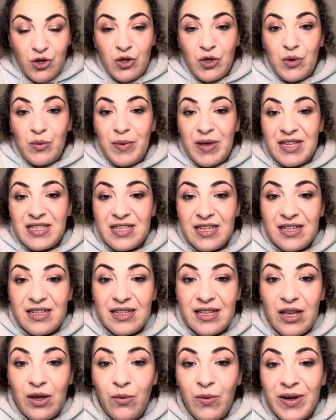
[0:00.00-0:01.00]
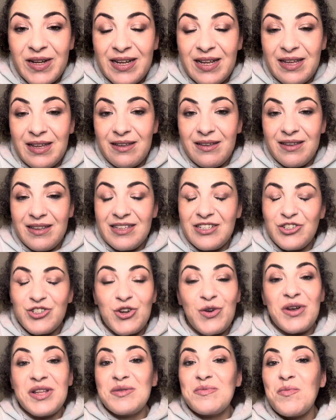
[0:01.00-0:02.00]
you basically want to
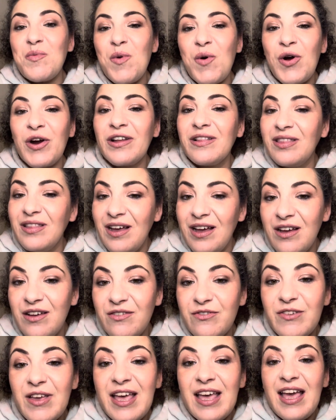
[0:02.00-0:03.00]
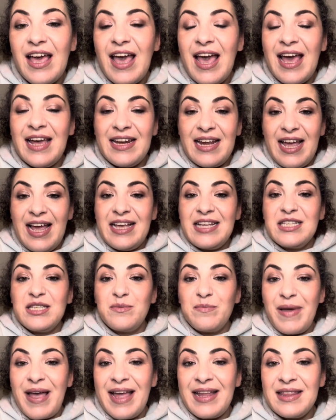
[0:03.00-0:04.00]
show it more love and
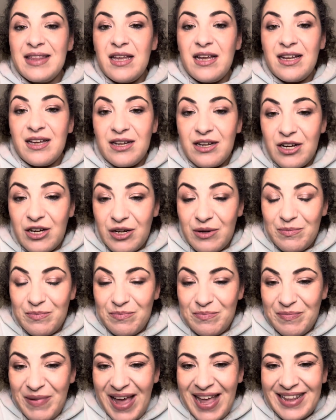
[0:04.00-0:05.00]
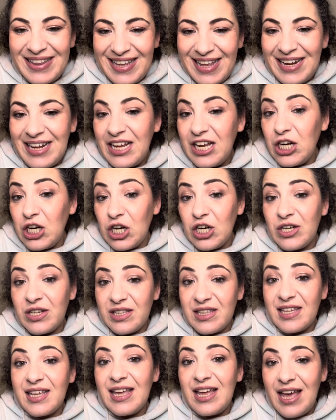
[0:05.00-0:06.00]
expand the pan that it
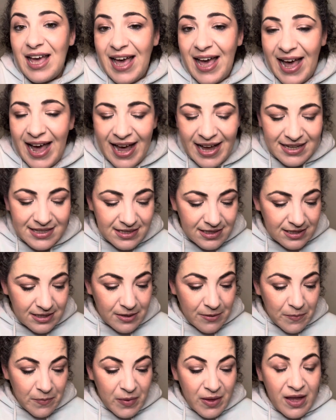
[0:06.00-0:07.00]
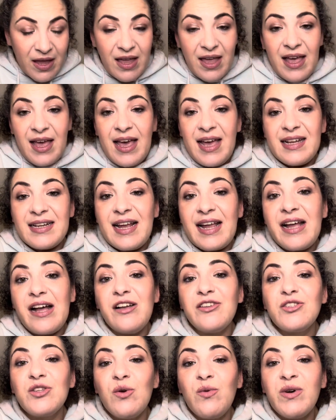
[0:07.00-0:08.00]
currently has. And I
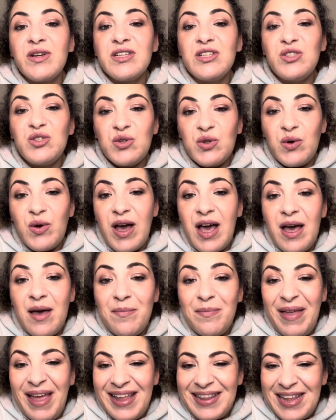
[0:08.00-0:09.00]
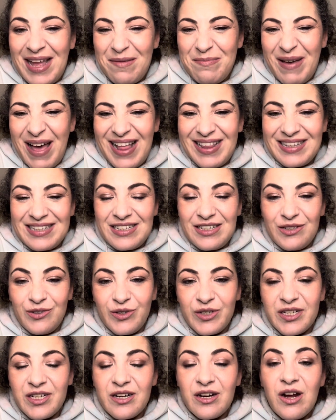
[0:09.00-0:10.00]
also want to do a Panda palette in
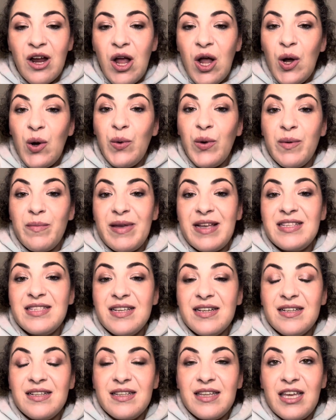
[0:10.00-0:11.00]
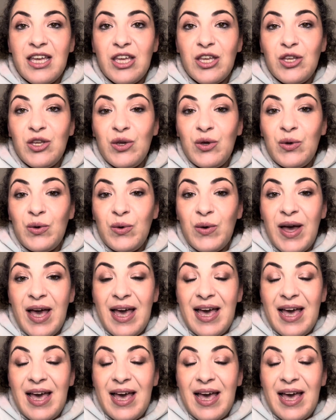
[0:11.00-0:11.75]
order, where basically you